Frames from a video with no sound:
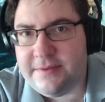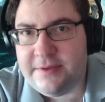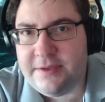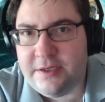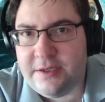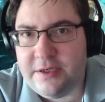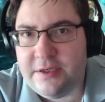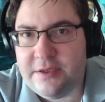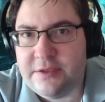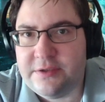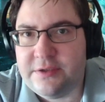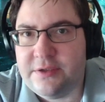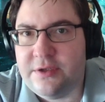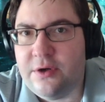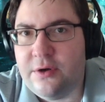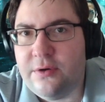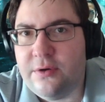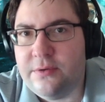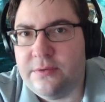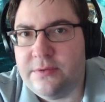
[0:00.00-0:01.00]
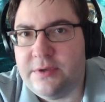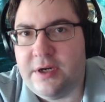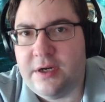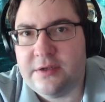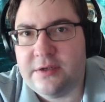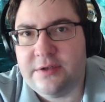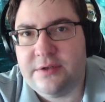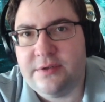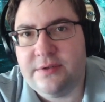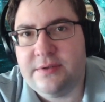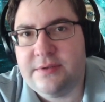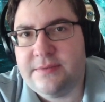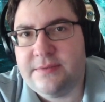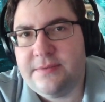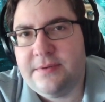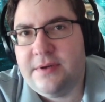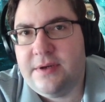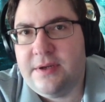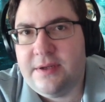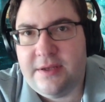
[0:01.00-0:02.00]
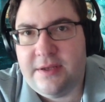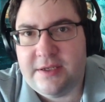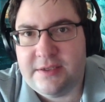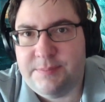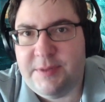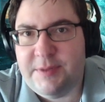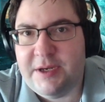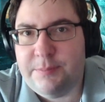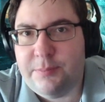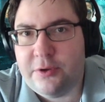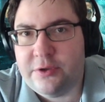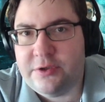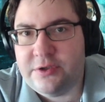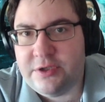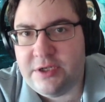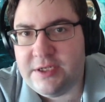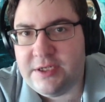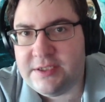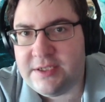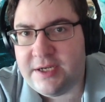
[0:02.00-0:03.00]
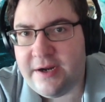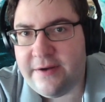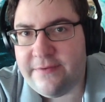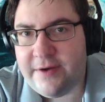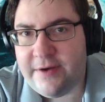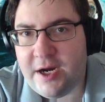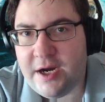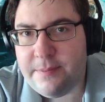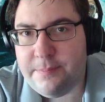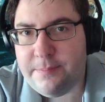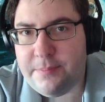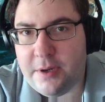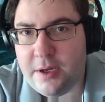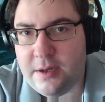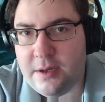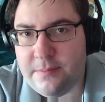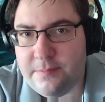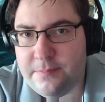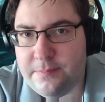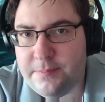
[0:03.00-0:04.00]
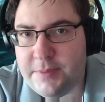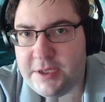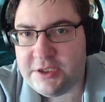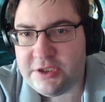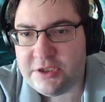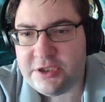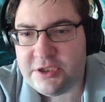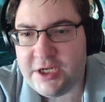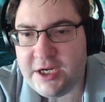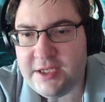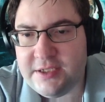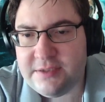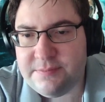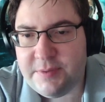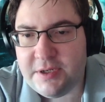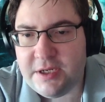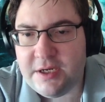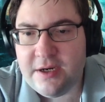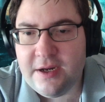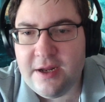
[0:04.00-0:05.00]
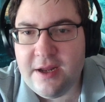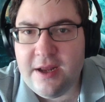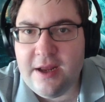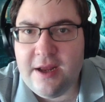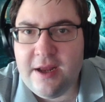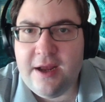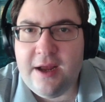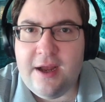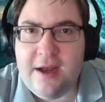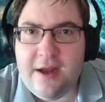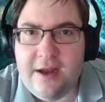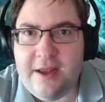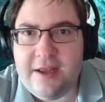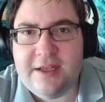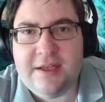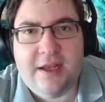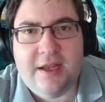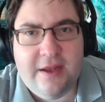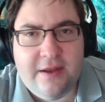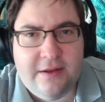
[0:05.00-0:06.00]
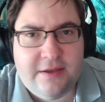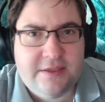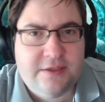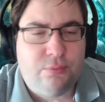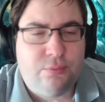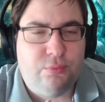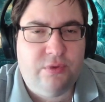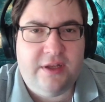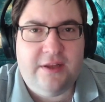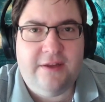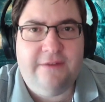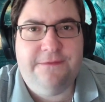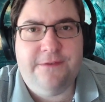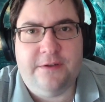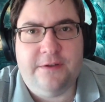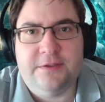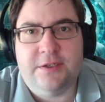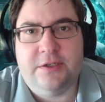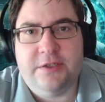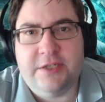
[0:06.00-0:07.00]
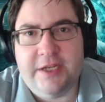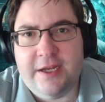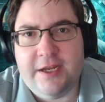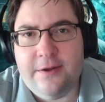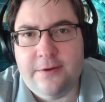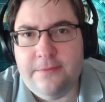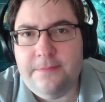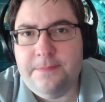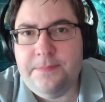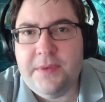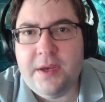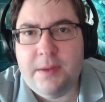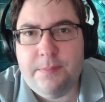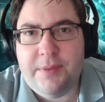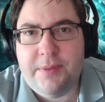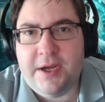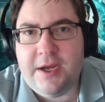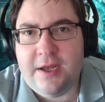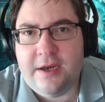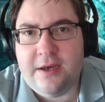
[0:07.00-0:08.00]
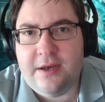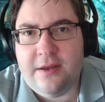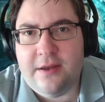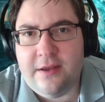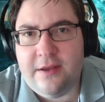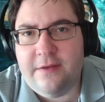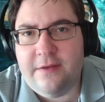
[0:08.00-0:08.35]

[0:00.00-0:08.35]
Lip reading: there's no doctors that speak Portuguese and have a high patient chance, but it's really filtered down. But